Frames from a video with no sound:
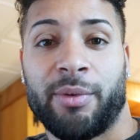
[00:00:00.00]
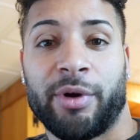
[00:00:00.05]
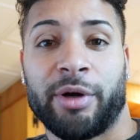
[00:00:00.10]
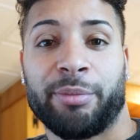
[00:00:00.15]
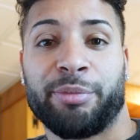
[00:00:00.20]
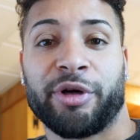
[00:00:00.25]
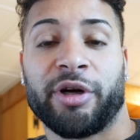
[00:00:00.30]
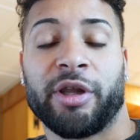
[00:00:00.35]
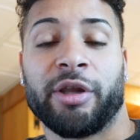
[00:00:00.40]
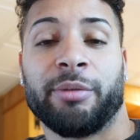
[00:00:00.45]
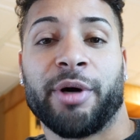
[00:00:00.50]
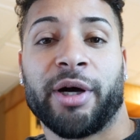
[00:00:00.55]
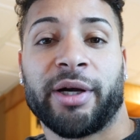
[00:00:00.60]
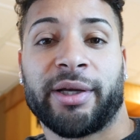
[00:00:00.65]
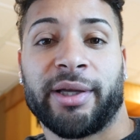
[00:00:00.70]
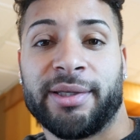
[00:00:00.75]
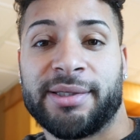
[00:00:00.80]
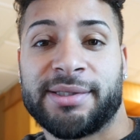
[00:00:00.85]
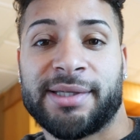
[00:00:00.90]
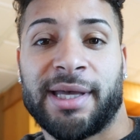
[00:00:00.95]
to put it on the
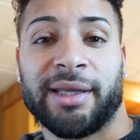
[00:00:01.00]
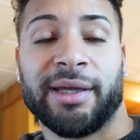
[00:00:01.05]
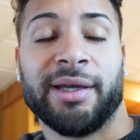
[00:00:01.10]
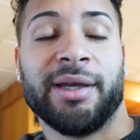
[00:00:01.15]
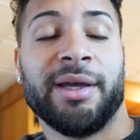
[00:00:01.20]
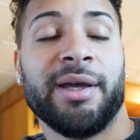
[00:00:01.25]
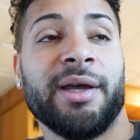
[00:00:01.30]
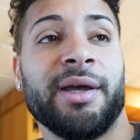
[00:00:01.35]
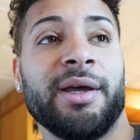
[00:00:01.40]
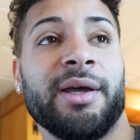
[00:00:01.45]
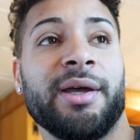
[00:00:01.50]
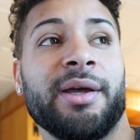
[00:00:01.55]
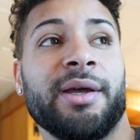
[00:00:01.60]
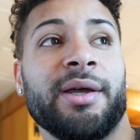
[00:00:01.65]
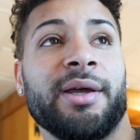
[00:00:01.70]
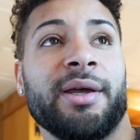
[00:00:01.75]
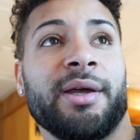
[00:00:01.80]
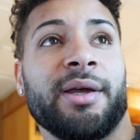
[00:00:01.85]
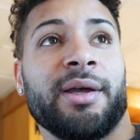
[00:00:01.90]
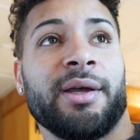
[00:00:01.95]
market and sell it.
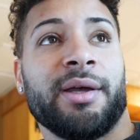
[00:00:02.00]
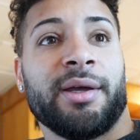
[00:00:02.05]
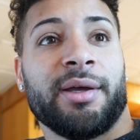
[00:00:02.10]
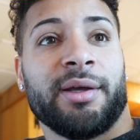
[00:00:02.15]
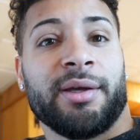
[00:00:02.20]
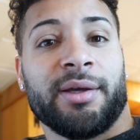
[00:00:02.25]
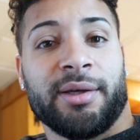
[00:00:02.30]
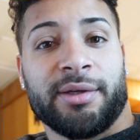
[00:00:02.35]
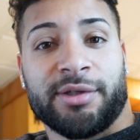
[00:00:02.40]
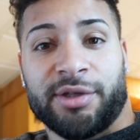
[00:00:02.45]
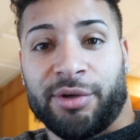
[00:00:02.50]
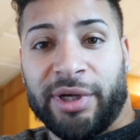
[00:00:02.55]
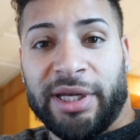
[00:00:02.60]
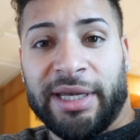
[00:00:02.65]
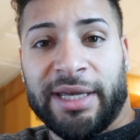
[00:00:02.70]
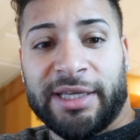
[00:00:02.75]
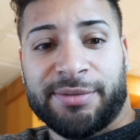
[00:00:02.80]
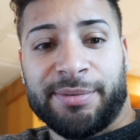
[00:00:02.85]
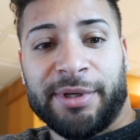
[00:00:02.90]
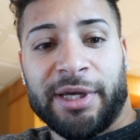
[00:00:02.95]
So
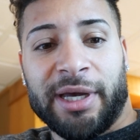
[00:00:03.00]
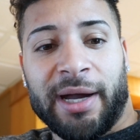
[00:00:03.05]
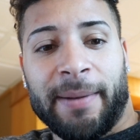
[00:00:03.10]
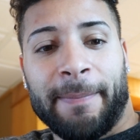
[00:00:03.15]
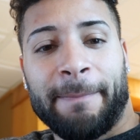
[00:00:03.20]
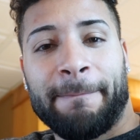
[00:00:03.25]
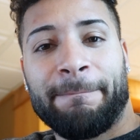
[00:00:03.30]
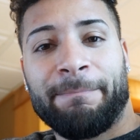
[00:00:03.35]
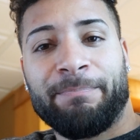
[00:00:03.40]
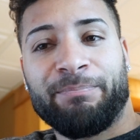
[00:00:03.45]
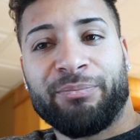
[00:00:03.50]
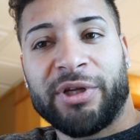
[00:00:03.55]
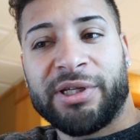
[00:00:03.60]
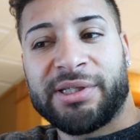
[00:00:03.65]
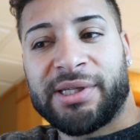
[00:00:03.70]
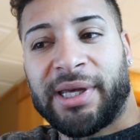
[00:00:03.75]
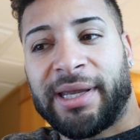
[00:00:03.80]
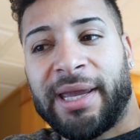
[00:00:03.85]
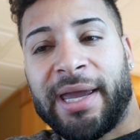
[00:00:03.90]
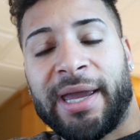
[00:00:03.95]
he hits me up.
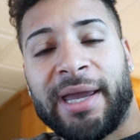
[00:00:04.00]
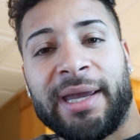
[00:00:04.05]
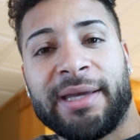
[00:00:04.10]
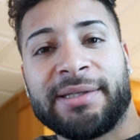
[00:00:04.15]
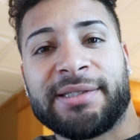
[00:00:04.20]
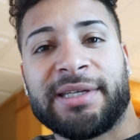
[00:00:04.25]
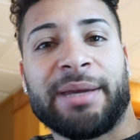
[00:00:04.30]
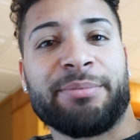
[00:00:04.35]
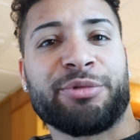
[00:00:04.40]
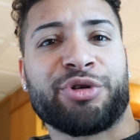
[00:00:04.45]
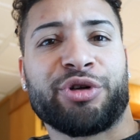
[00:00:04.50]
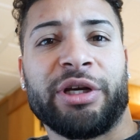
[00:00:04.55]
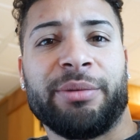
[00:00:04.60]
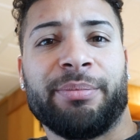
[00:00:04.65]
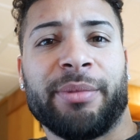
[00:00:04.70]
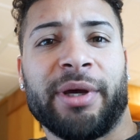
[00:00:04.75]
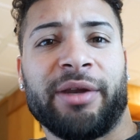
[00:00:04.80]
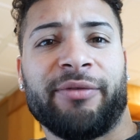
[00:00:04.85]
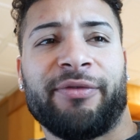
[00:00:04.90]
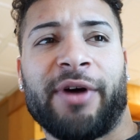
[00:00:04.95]
He's like, hey, same
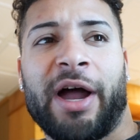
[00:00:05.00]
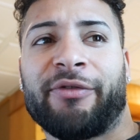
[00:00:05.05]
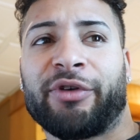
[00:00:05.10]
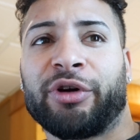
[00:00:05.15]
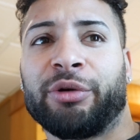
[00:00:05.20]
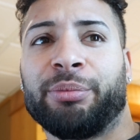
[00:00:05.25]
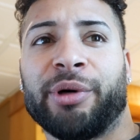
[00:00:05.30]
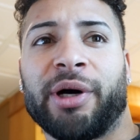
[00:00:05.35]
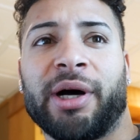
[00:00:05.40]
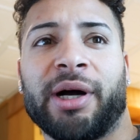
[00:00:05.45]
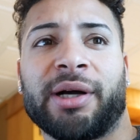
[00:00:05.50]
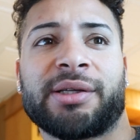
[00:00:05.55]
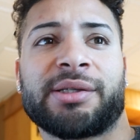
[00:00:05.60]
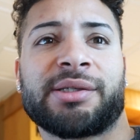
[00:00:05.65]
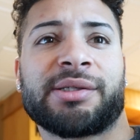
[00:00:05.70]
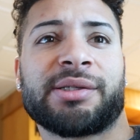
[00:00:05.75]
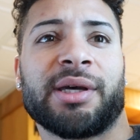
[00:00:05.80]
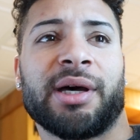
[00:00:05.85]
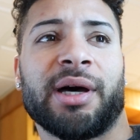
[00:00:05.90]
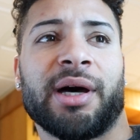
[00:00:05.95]
treatment,
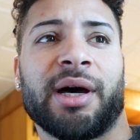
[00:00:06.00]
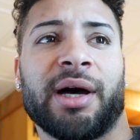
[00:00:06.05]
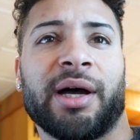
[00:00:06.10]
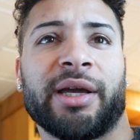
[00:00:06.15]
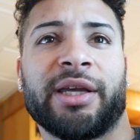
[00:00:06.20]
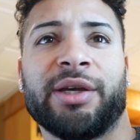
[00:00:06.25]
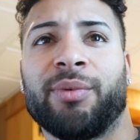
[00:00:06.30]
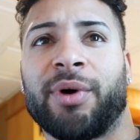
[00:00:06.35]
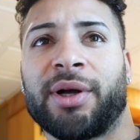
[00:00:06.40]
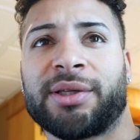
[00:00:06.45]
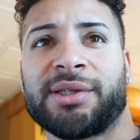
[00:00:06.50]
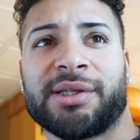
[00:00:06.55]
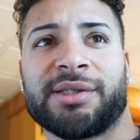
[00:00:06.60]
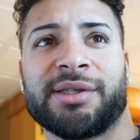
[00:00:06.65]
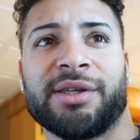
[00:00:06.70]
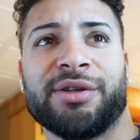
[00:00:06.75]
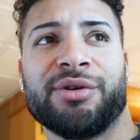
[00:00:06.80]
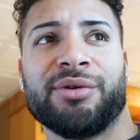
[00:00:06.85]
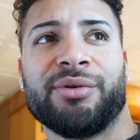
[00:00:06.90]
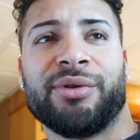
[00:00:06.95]
$500. He wants us
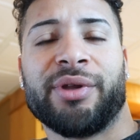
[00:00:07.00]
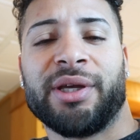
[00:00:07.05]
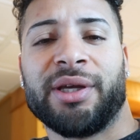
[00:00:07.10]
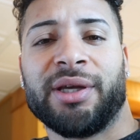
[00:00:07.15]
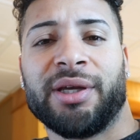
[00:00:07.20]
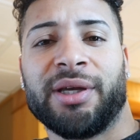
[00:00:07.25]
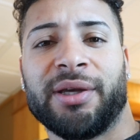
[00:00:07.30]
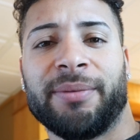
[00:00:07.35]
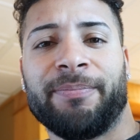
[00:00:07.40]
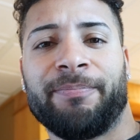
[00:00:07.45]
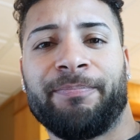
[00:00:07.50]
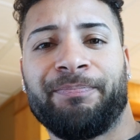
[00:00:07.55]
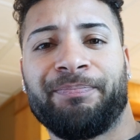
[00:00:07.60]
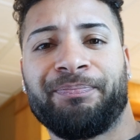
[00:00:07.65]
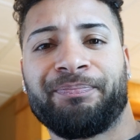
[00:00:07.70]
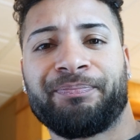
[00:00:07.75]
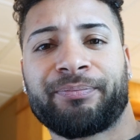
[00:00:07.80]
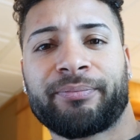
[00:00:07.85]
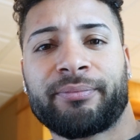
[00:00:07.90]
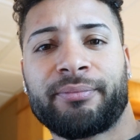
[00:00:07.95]
to do
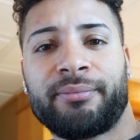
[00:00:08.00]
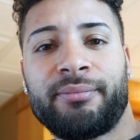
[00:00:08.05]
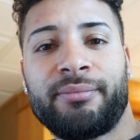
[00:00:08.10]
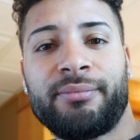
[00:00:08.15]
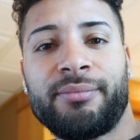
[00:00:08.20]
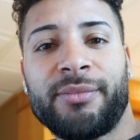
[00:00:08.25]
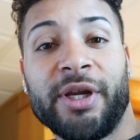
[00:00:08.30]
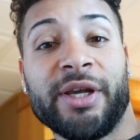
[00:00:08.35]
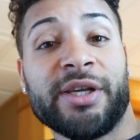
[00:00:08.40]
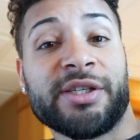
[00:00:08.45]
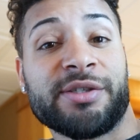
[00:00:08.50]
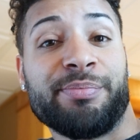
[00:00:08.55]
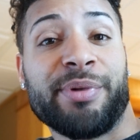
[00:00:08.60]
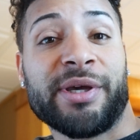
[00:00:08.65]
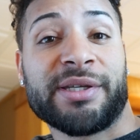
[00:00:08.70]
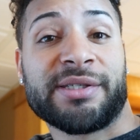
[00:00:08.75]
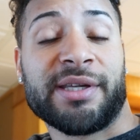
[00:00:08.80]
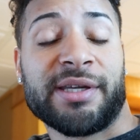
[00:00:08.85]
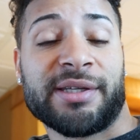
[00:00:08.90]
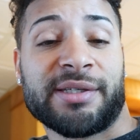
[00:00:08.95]
his
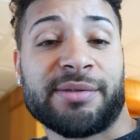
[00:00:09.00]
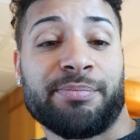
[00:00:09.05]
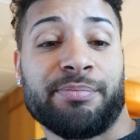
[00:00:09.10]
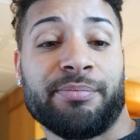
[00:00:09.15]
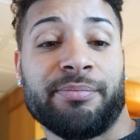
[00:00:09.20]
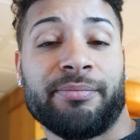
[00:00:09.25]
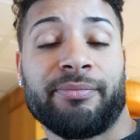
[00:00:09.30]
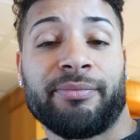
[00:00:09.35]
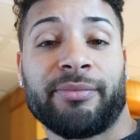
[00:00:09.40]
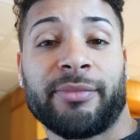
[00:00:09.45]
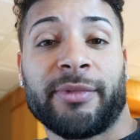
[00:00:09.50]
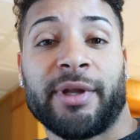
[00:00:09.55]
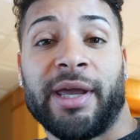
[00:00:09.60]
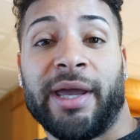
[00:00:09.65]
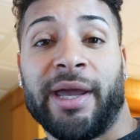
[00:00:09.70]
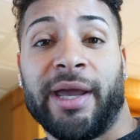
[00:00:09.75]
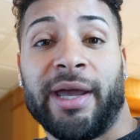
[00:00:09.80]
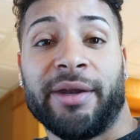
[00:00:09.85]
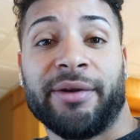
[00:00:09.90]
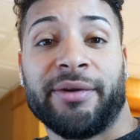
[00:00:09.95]
business
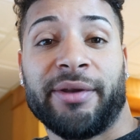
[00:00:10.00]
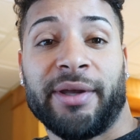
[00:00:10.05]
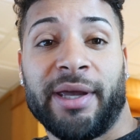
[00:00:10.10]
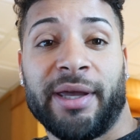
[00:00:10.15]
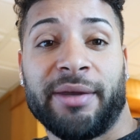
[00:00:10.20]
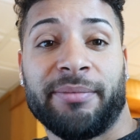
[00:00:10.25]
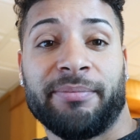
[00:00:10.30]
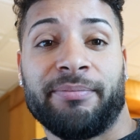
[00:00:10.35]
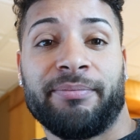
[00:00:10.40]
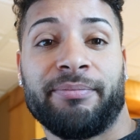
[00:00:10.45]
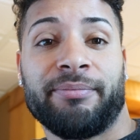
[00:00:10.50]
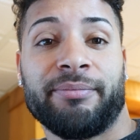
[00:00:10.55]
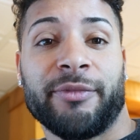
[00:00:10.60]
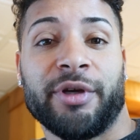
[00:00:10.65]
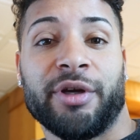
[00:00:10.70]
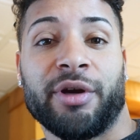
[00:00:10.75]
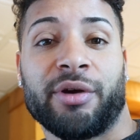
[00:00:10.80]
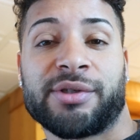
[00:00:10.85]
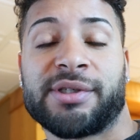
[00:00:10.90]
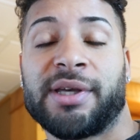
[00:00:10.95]
and
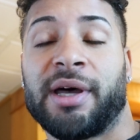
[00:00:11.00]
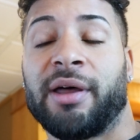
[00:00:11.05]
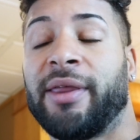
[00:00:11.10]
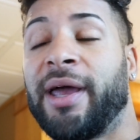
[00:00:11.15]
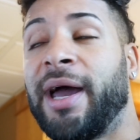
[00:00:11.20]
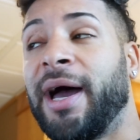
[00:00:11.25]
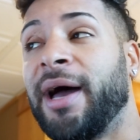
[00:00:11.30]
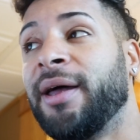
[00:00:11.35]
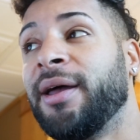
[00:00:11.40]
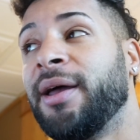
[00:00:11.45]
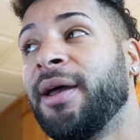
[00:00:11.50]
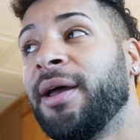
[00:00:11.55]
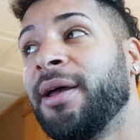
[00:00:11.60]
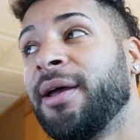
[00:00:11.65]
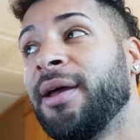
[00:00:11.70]
you know, sell that.